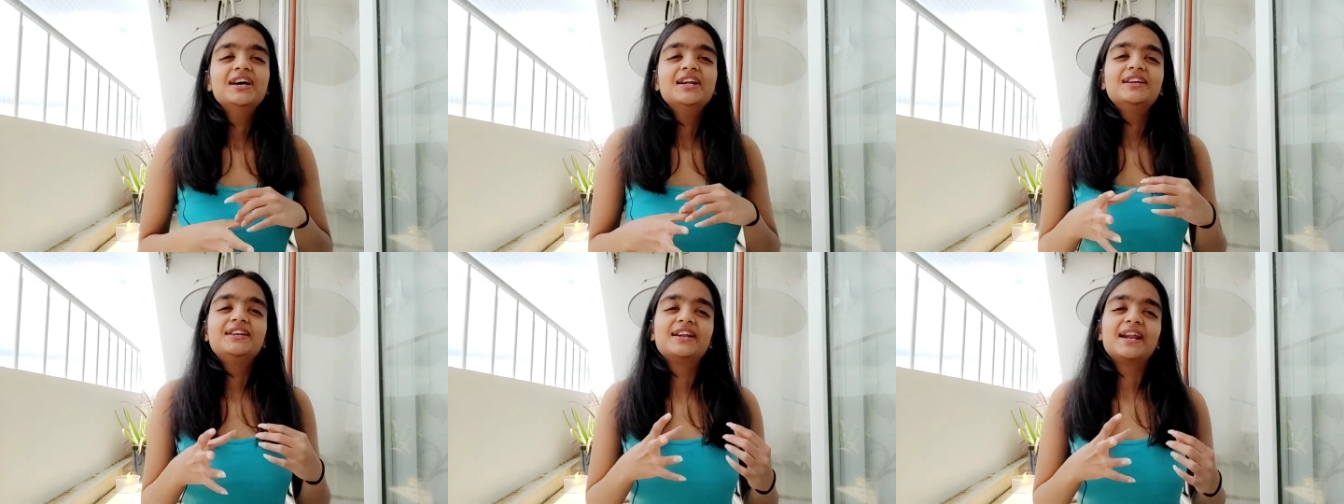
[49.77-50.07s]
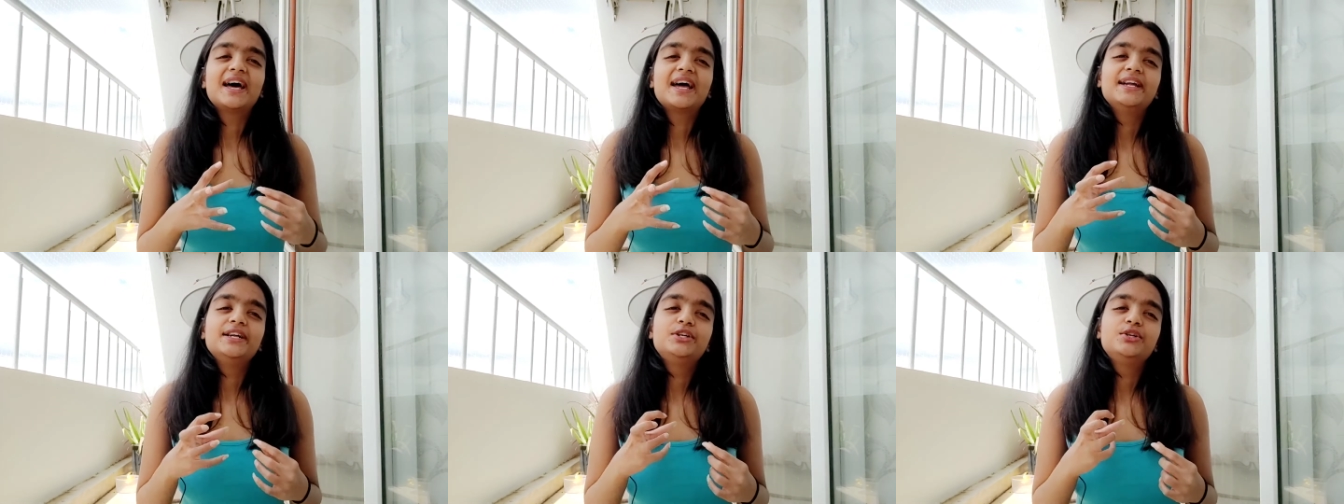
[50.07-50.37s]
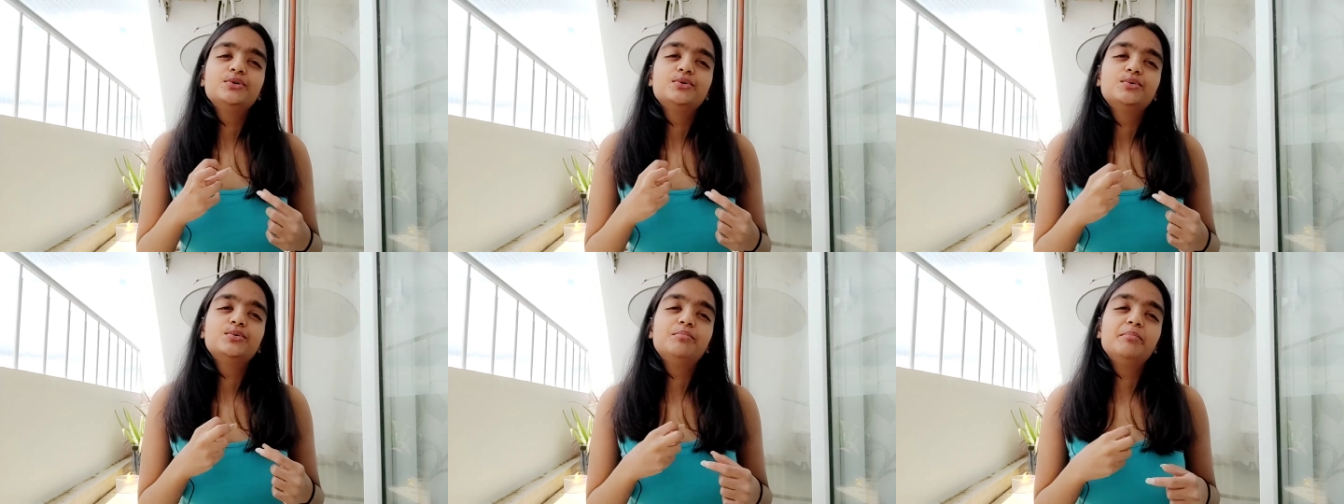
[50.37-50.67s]
try
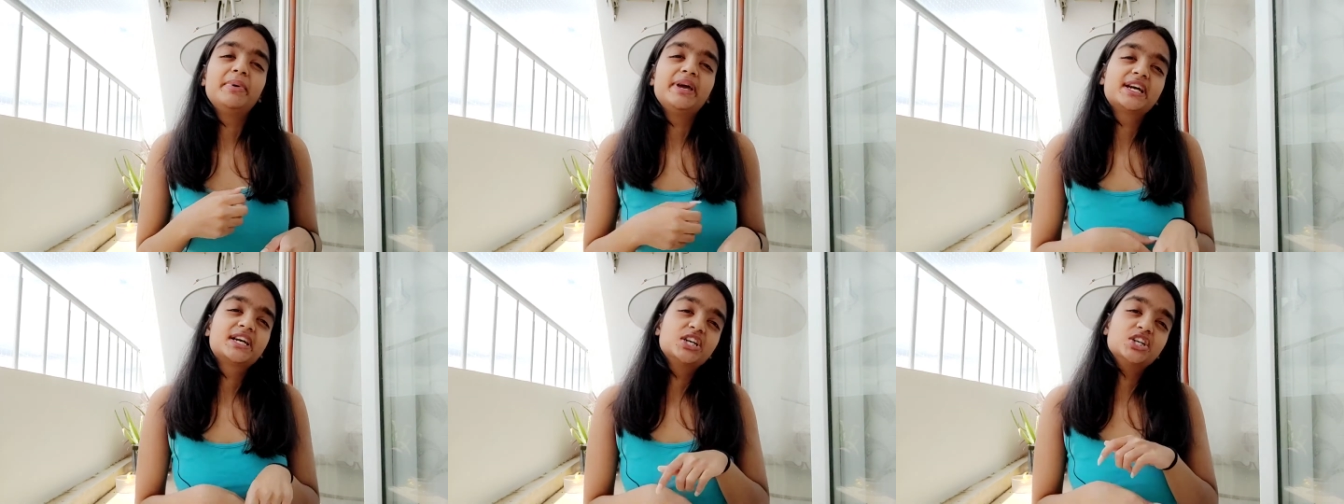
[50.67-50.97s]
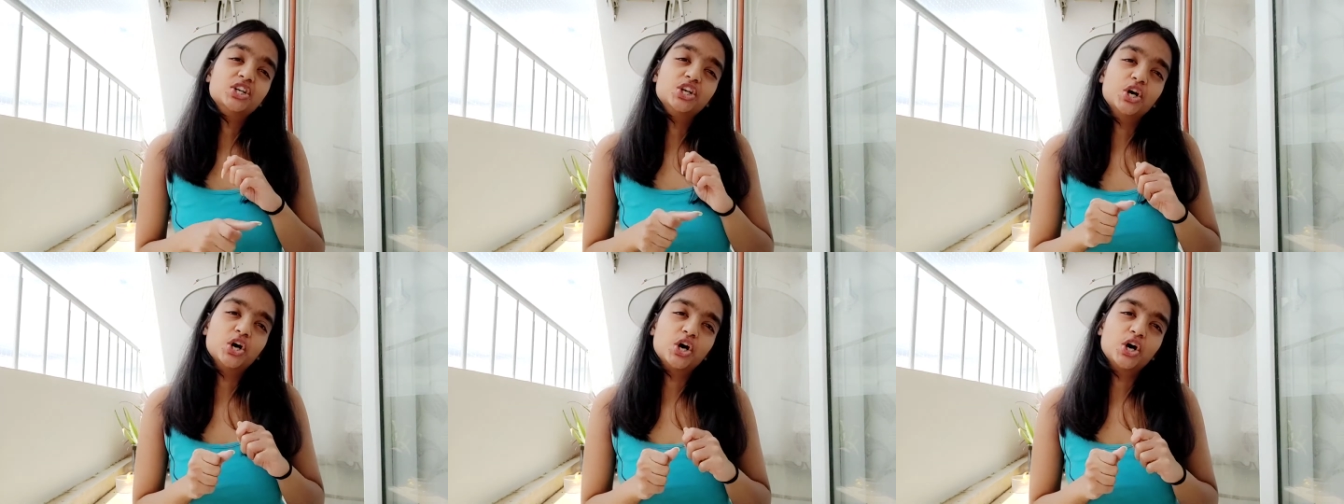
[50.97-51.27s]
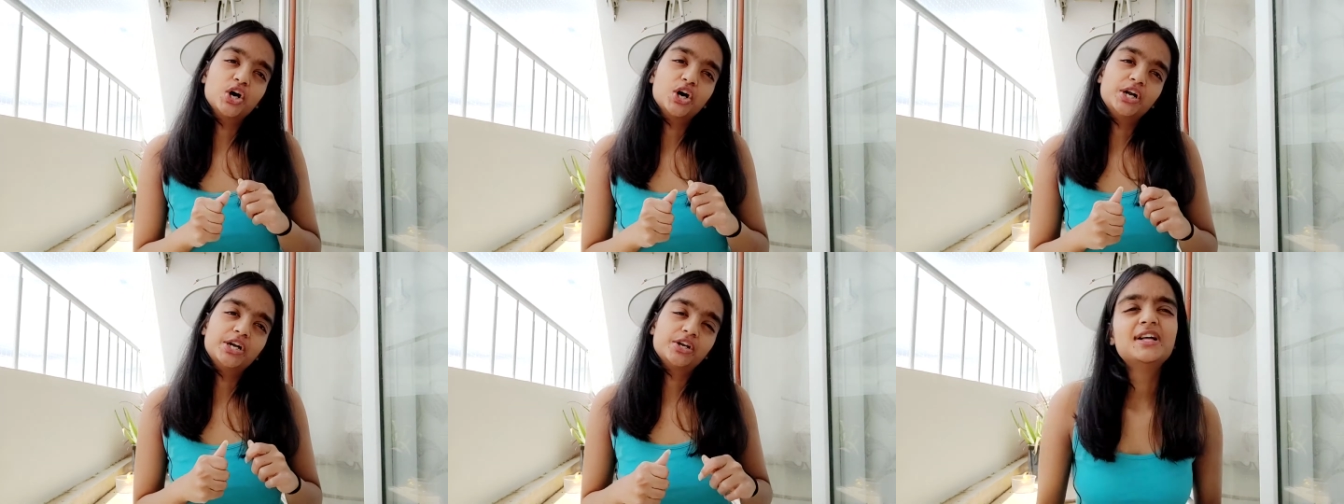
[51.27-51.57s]
to make a
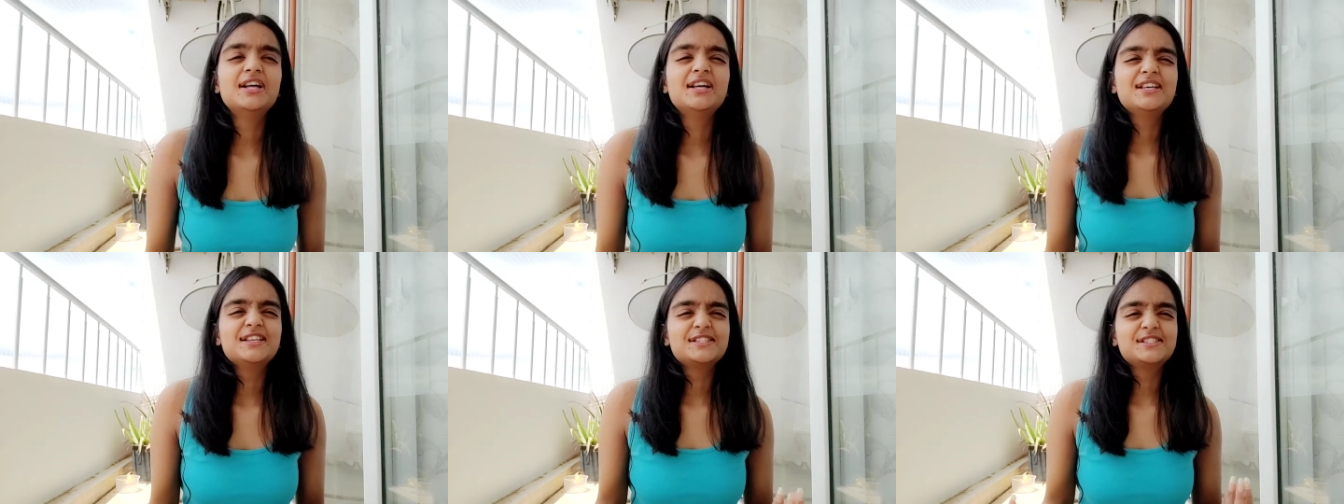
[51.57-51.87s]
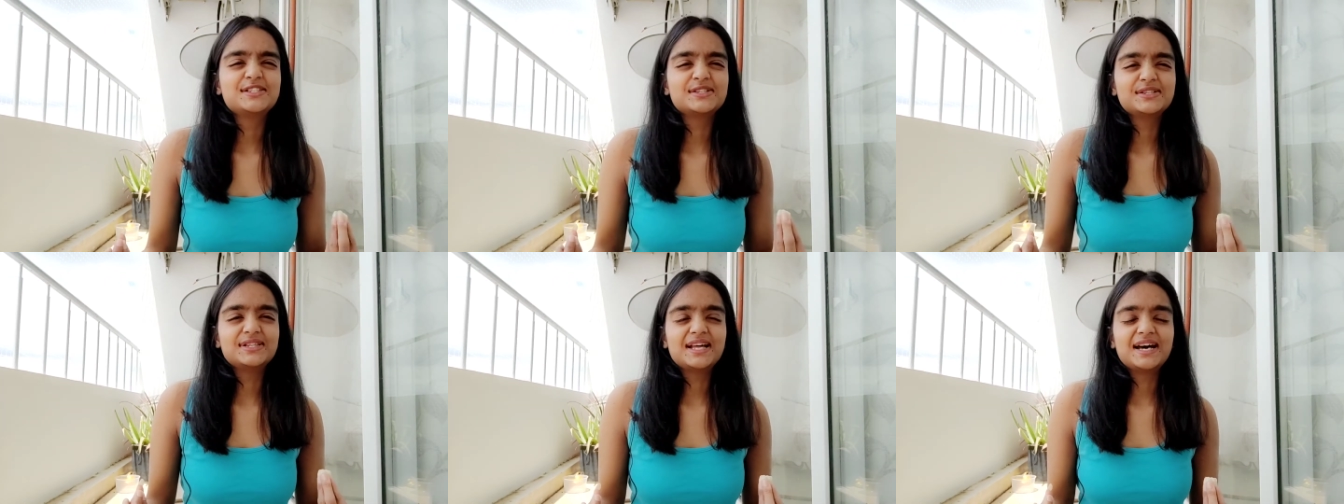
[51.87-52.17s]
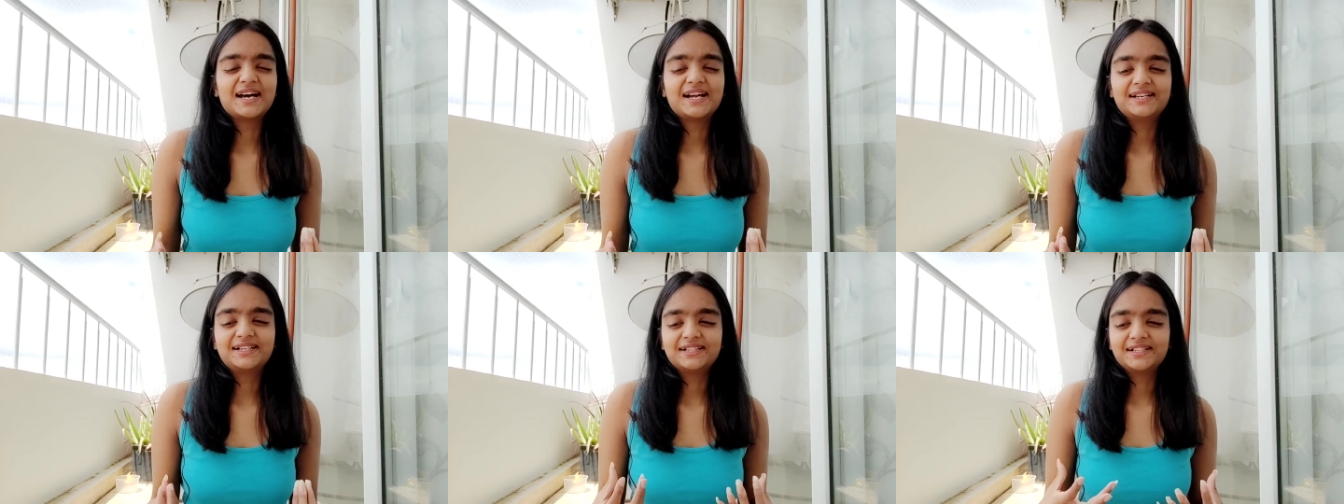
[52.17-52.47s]
knot so
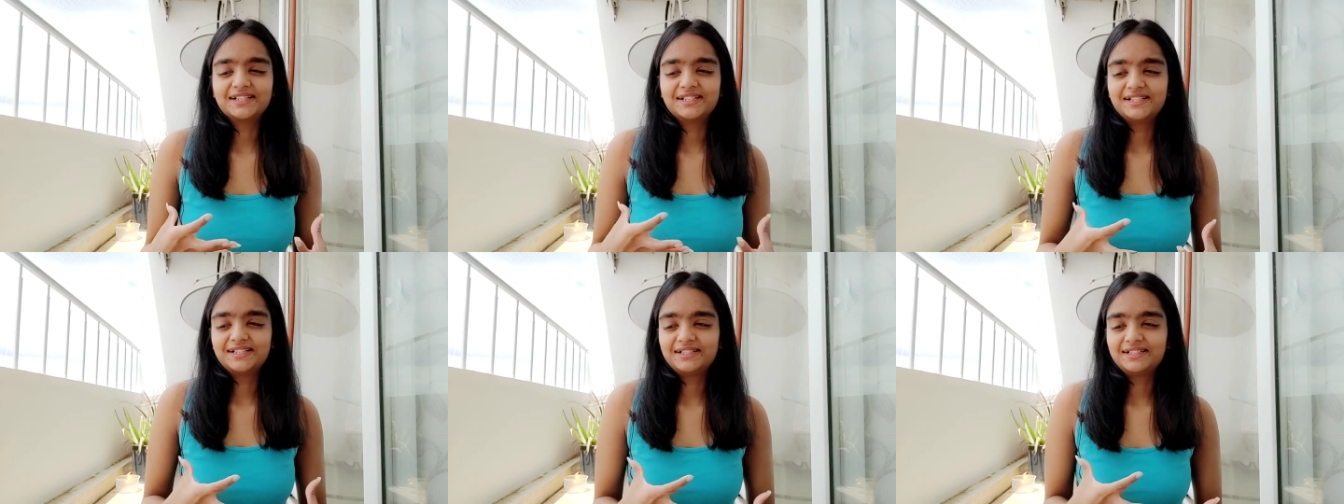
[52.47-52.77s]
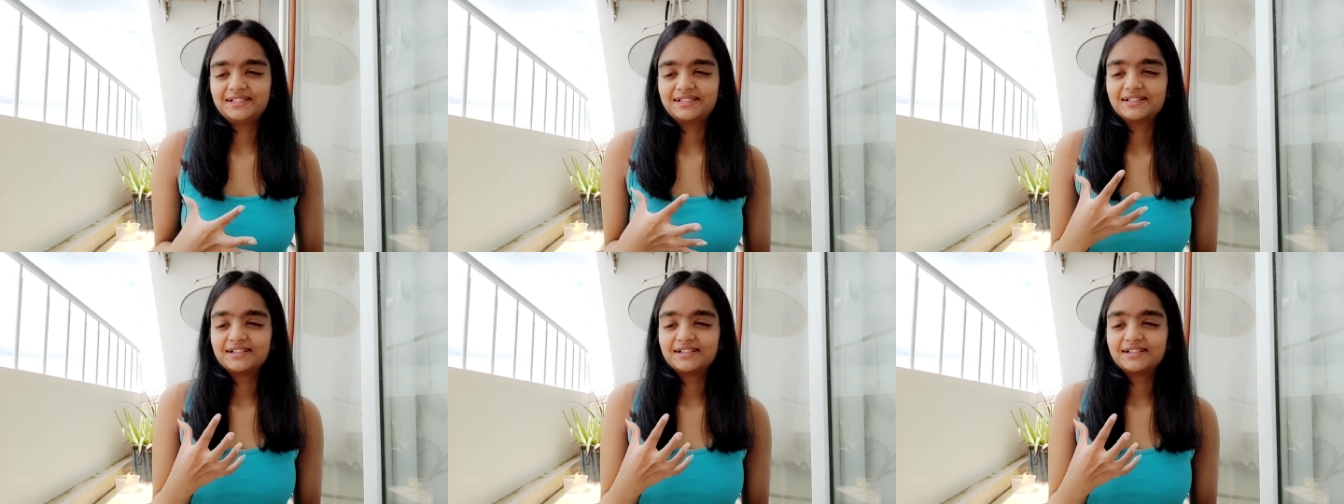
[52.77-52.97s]
that it